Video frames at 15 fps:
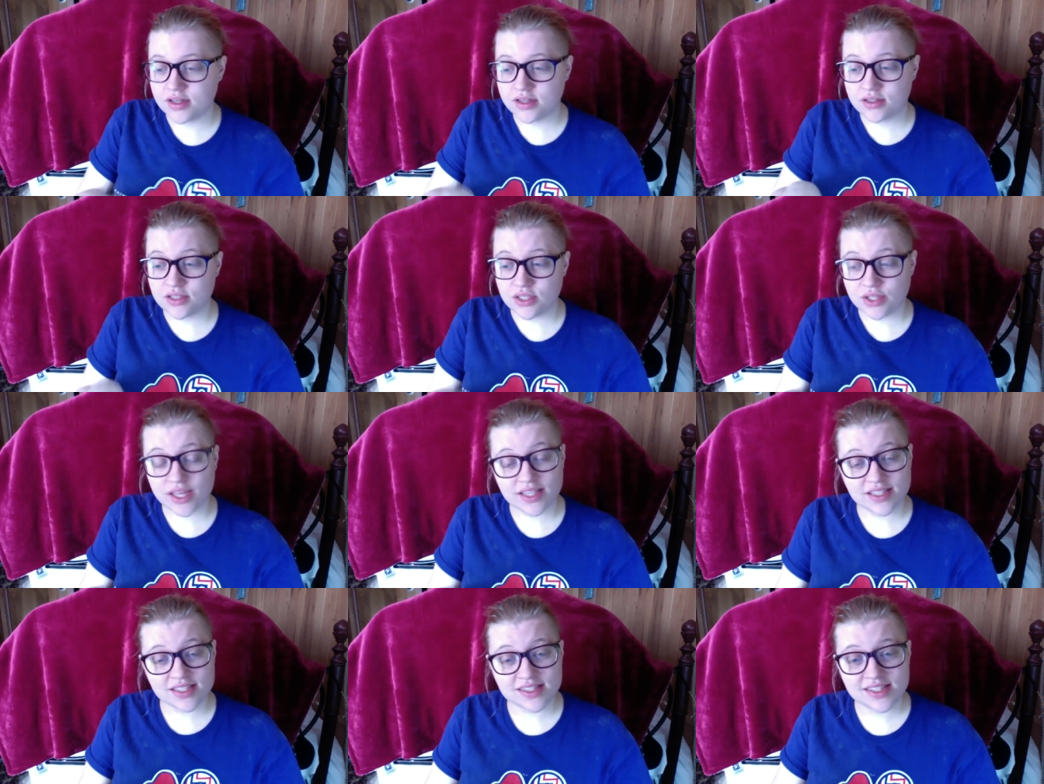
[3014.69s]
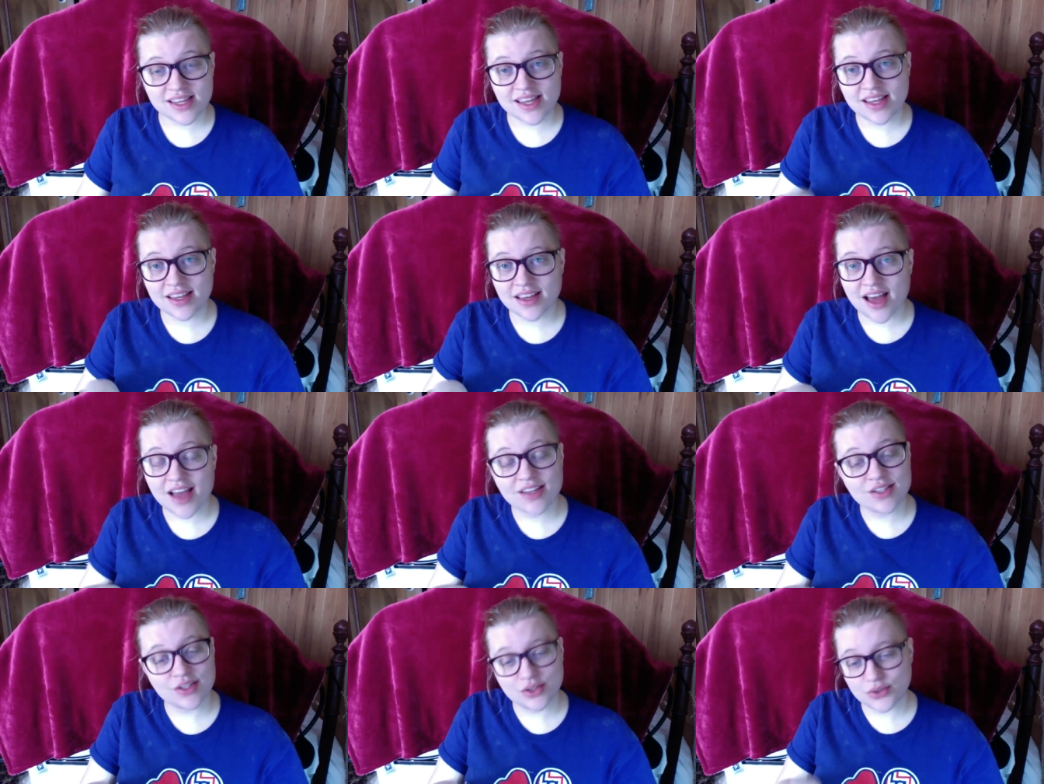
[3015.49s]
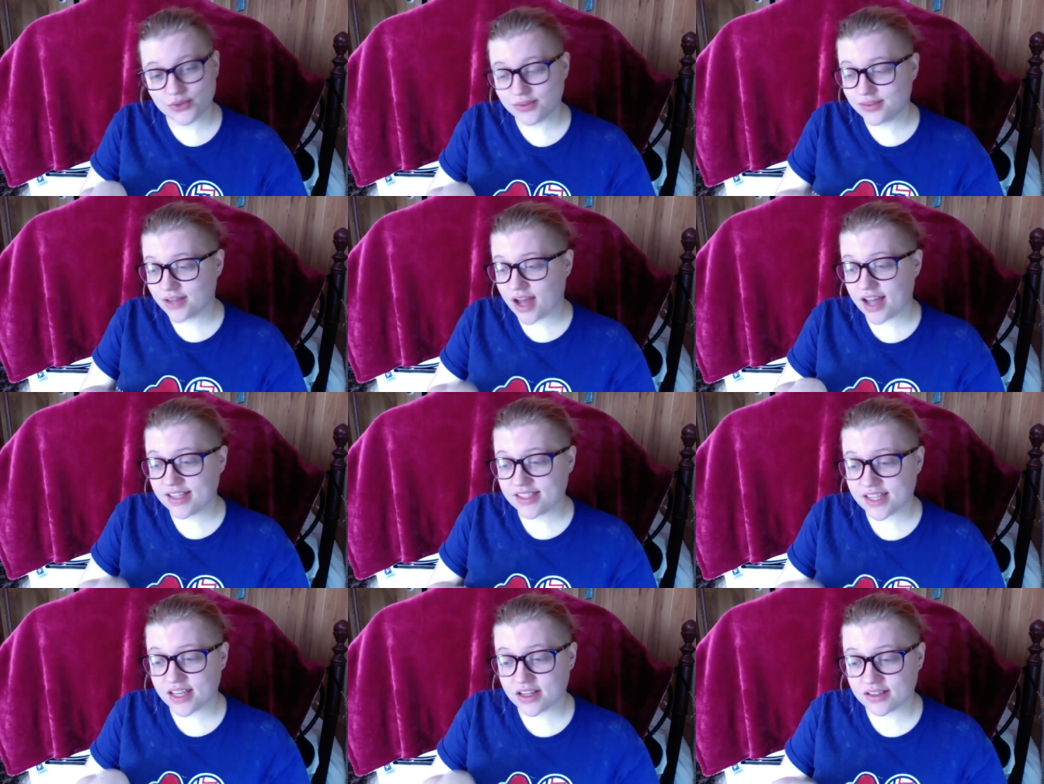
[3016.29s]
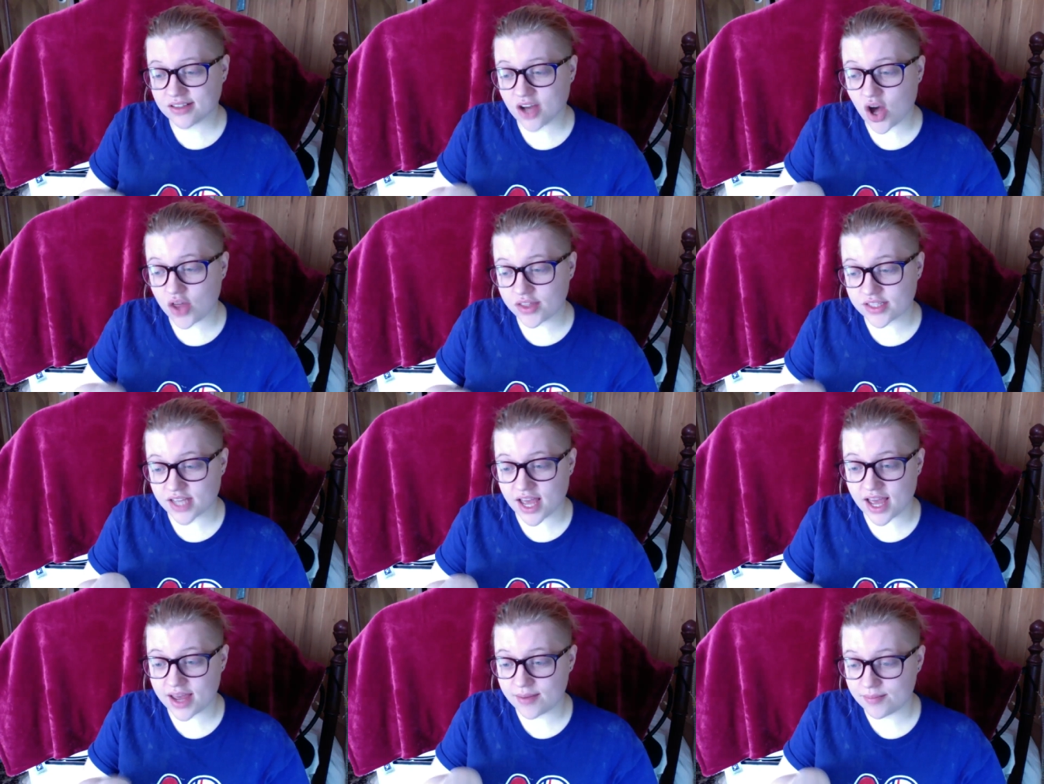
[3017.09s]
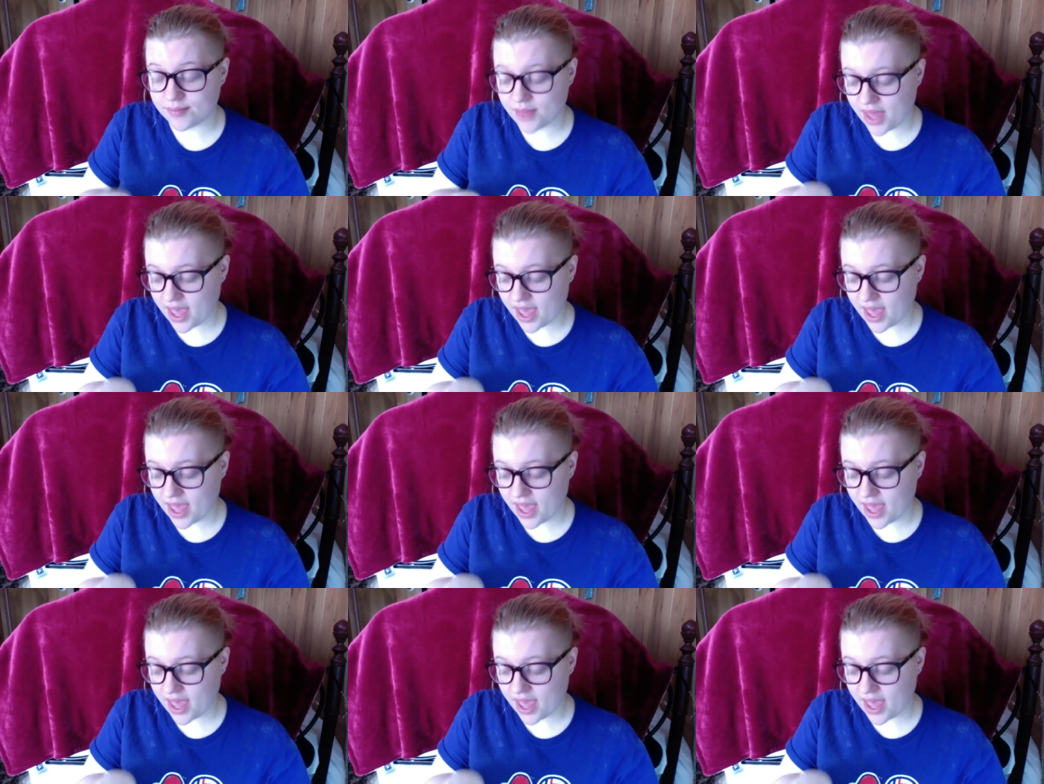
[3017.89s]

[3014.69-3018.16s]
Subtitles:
Do you like to sing? I do. I sing all the time,